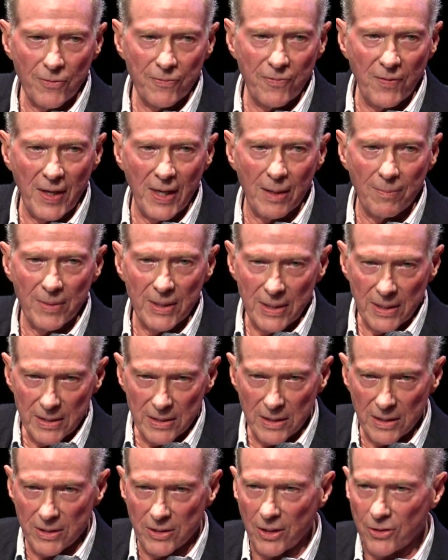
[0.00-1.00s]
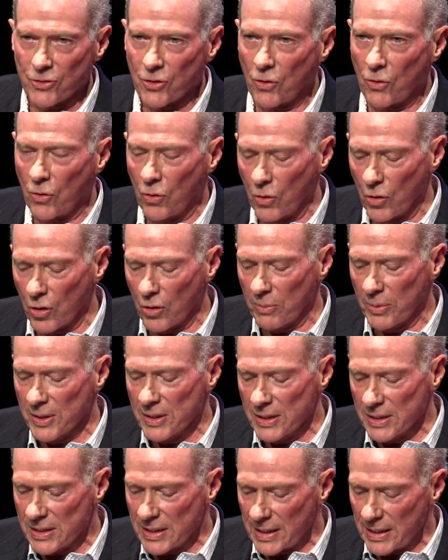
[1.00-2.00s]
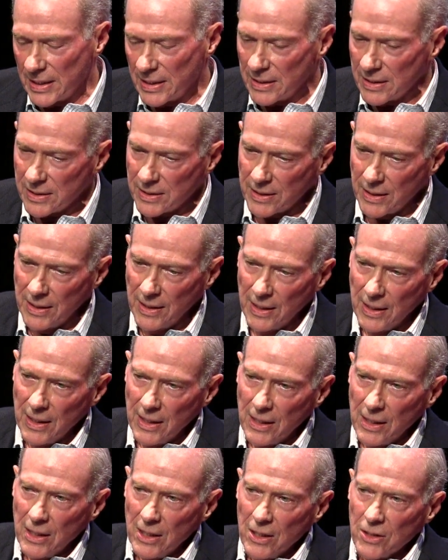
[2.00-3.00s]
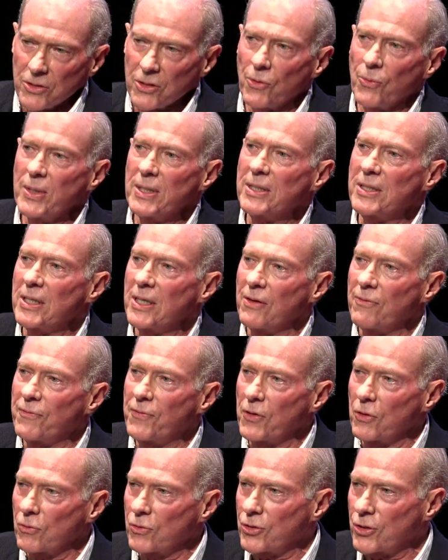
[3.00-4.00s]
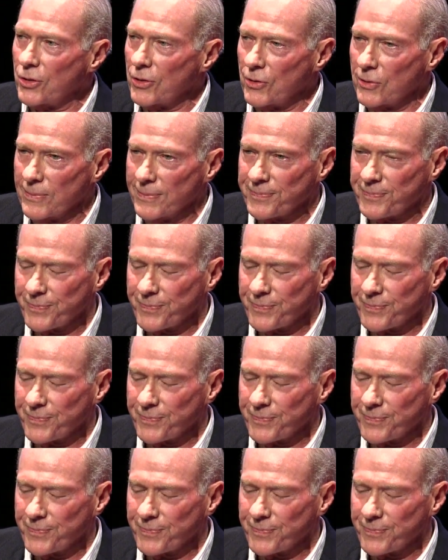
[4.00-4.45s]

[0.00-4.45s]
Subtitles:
families. It's such a horrible disease. So we see a future